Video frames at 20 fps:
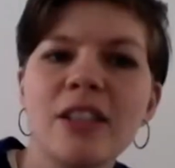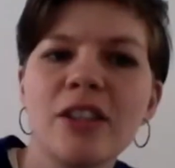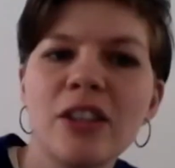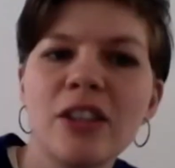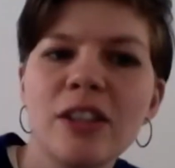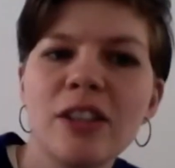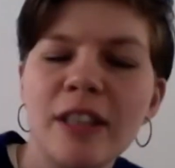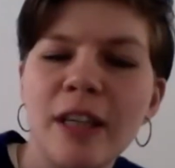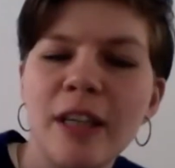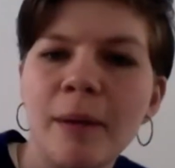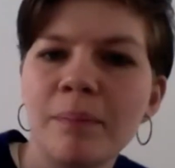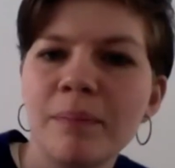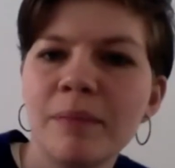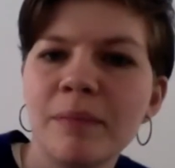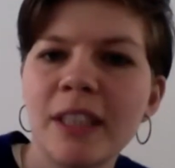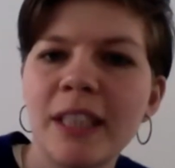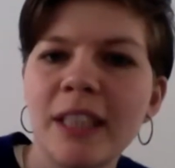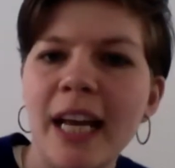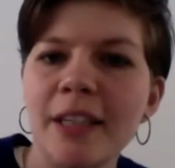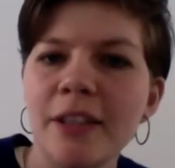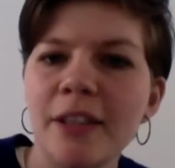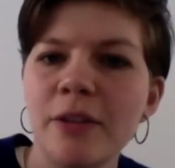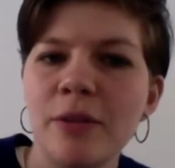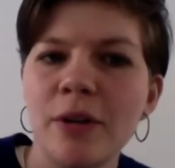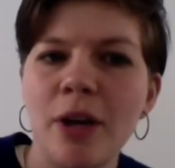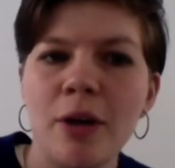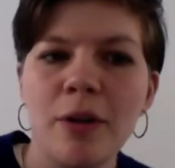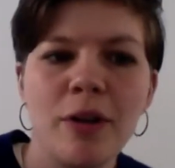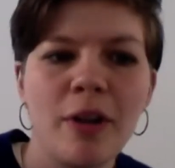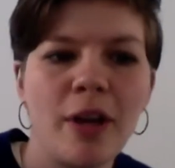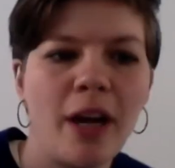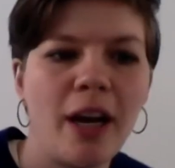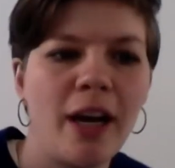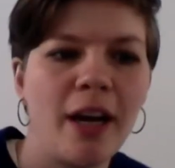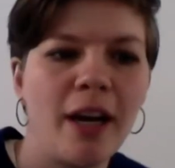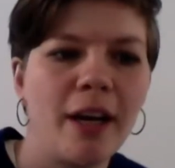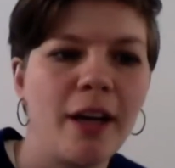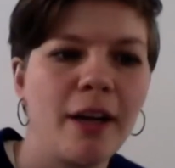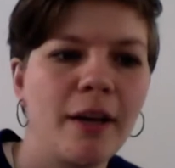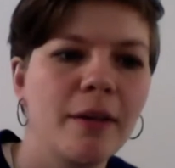just let you know
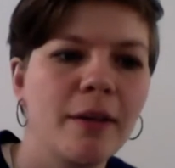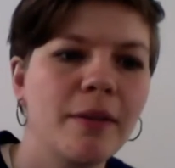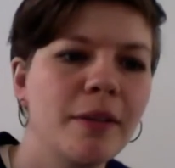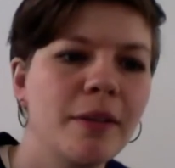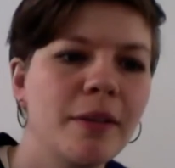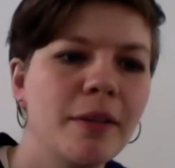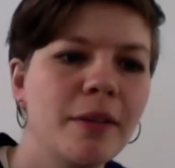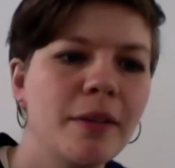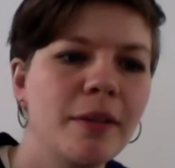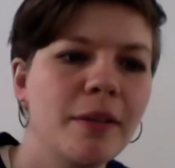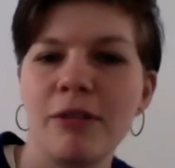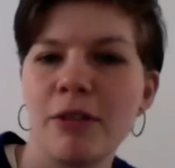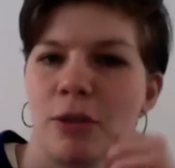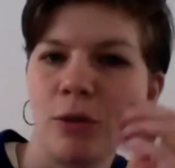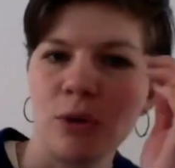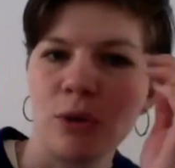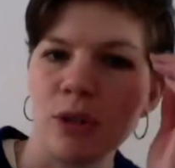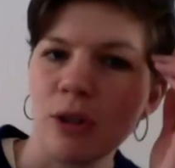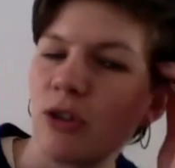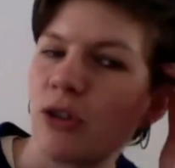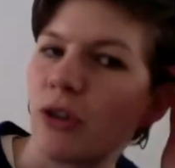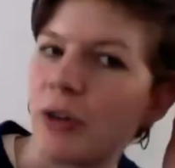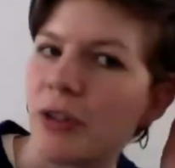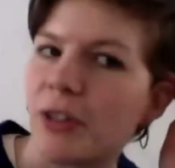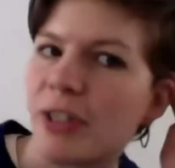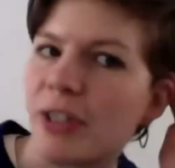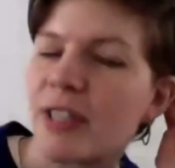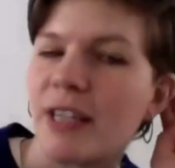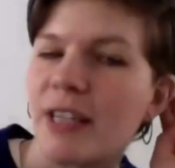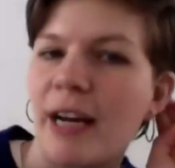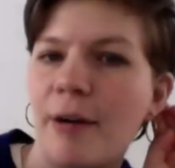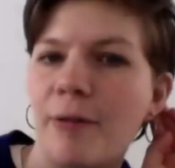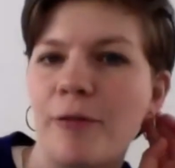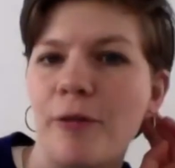that Nabila has also joined us now.